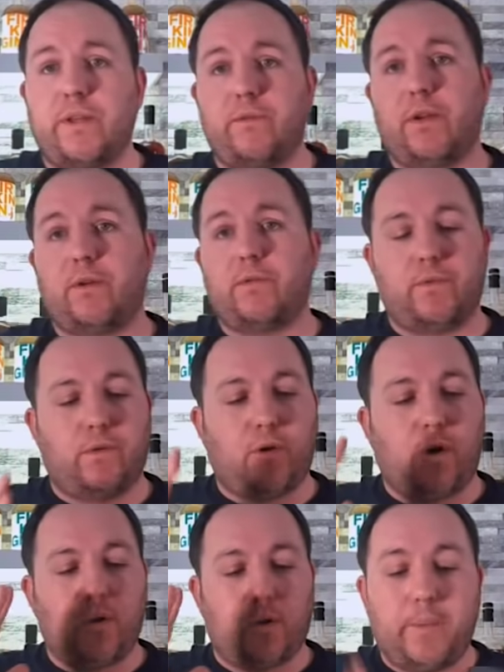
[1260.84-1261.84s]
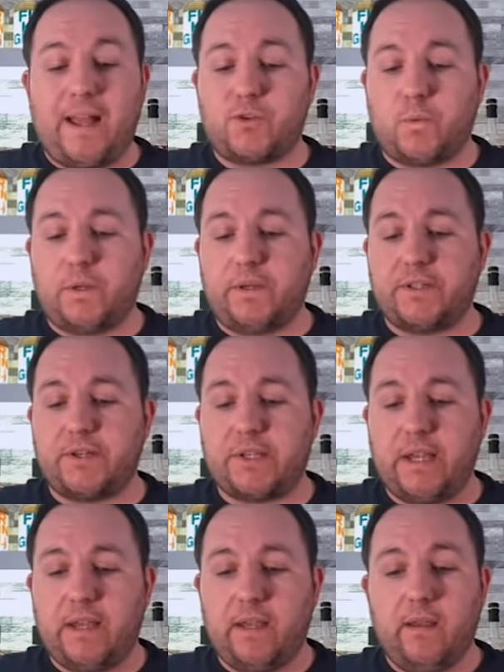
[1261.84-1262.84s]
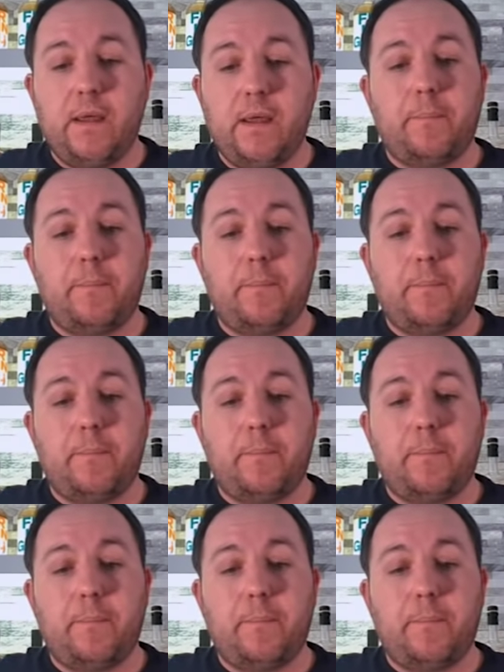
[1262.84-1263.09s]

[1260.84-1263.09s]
they're all on batch one, as I say.